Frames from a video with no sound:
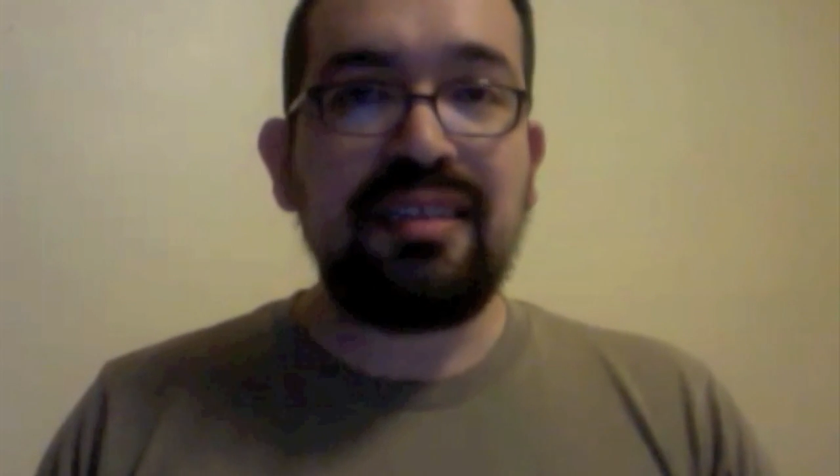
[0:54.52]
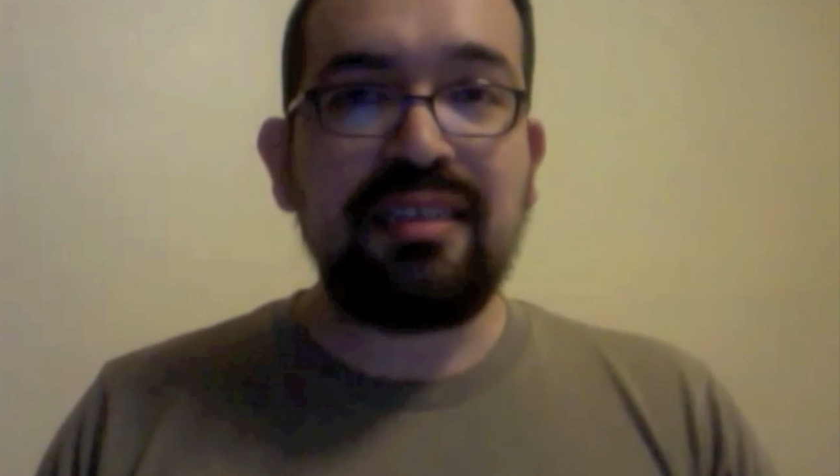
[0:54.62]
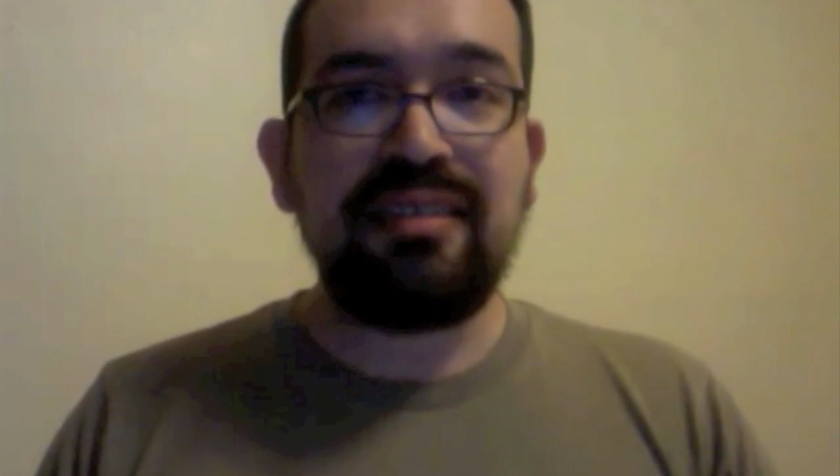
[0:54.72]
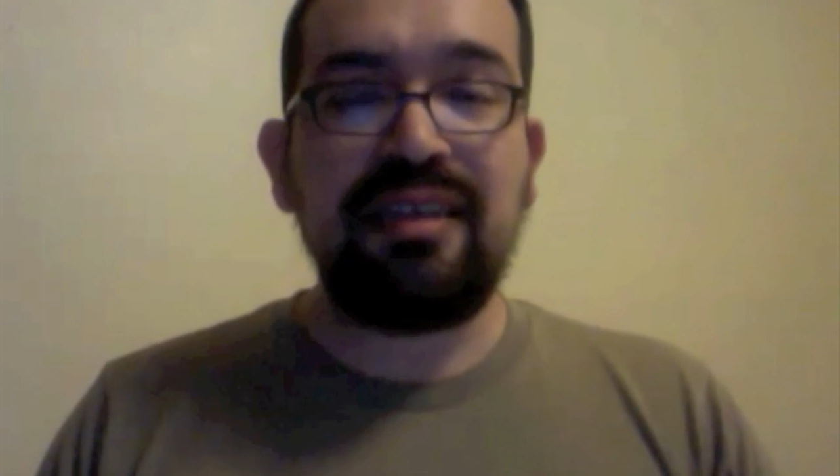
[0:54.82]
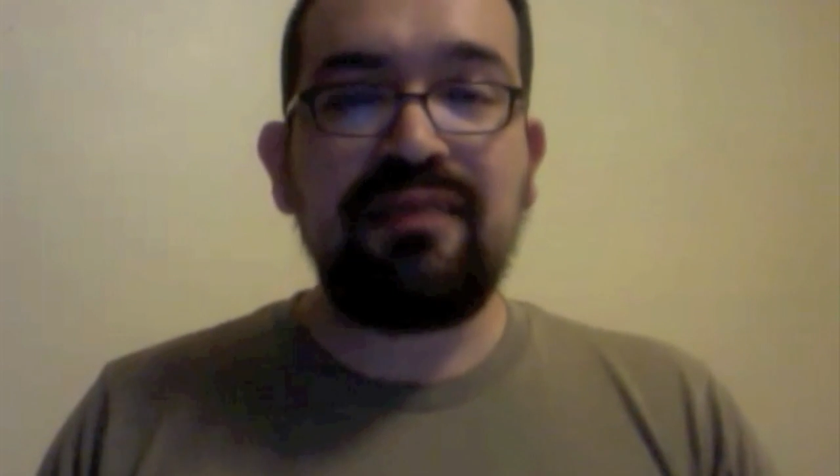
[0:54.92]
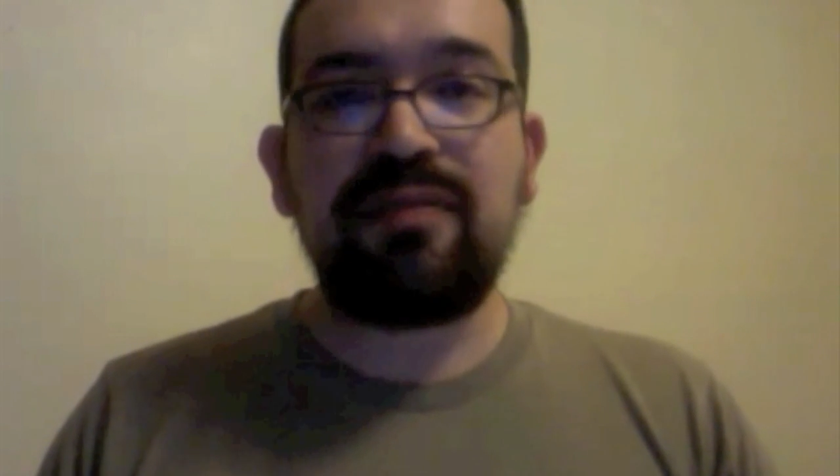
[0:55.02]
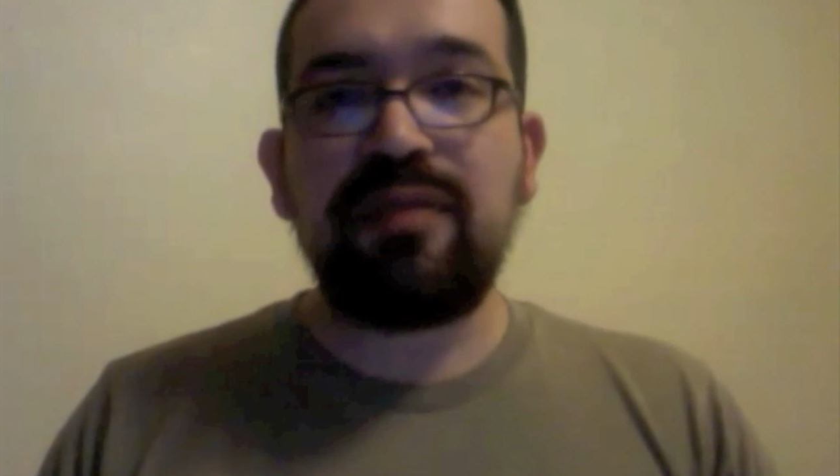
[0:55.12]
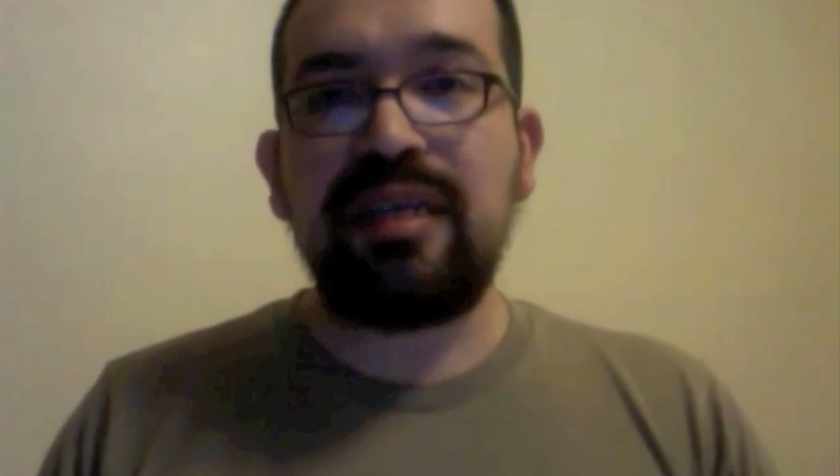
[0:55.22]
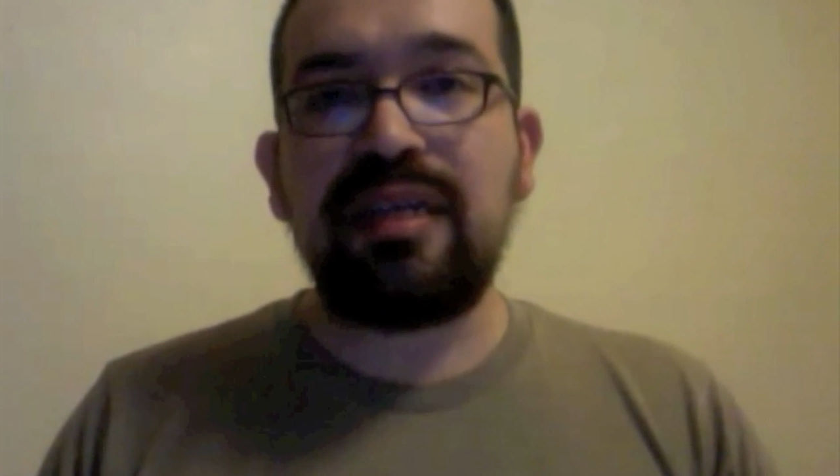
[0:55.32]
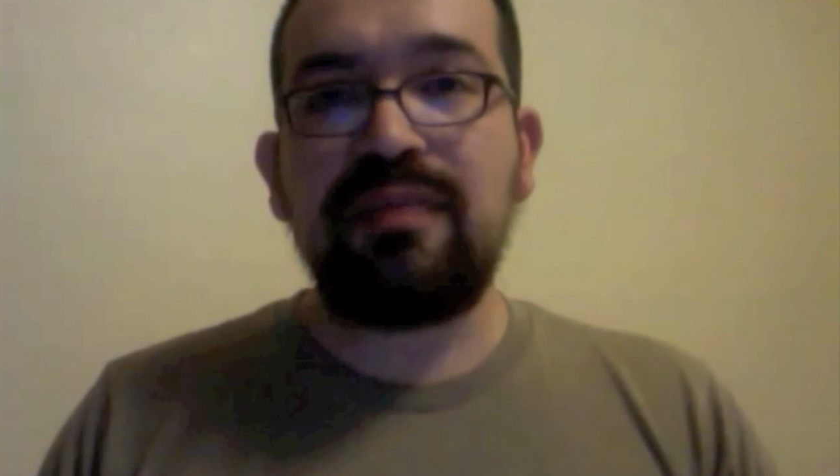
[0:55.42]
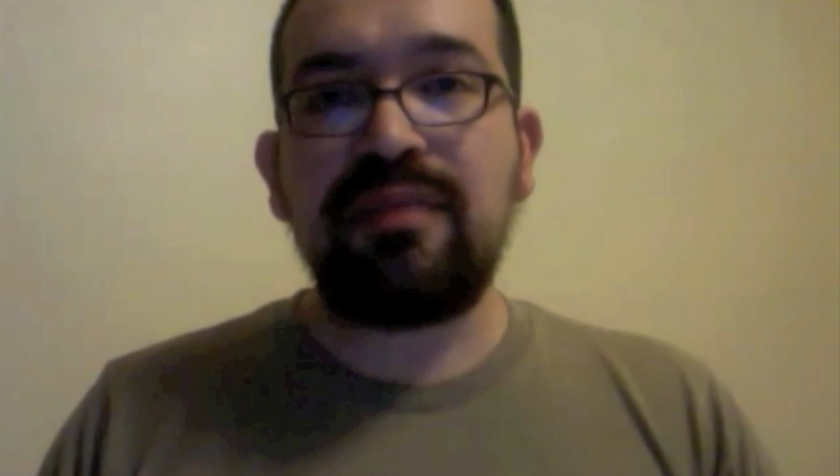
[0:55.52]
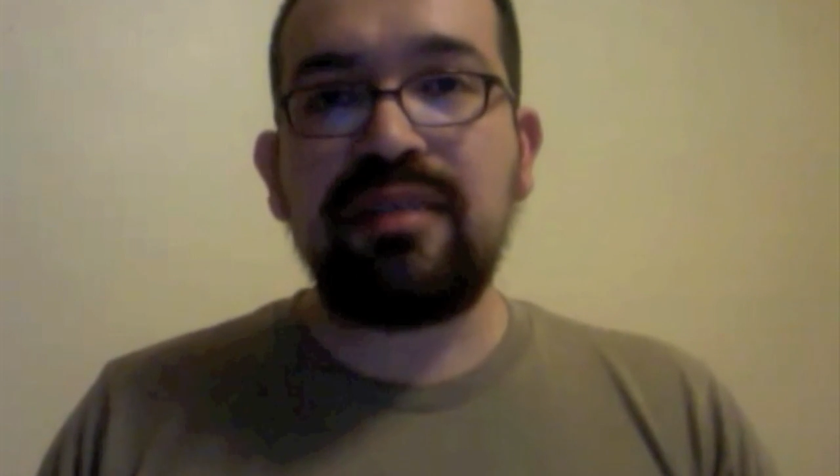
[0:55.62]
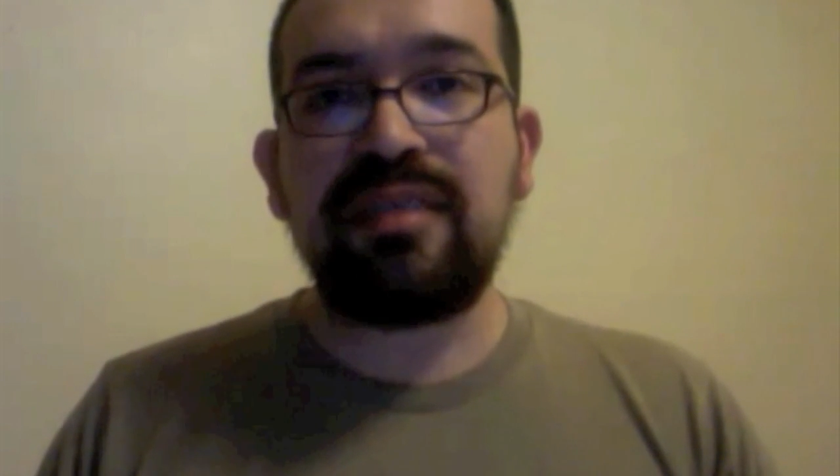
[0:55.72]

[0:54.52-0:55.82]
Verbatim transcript: Thanks again for reading up on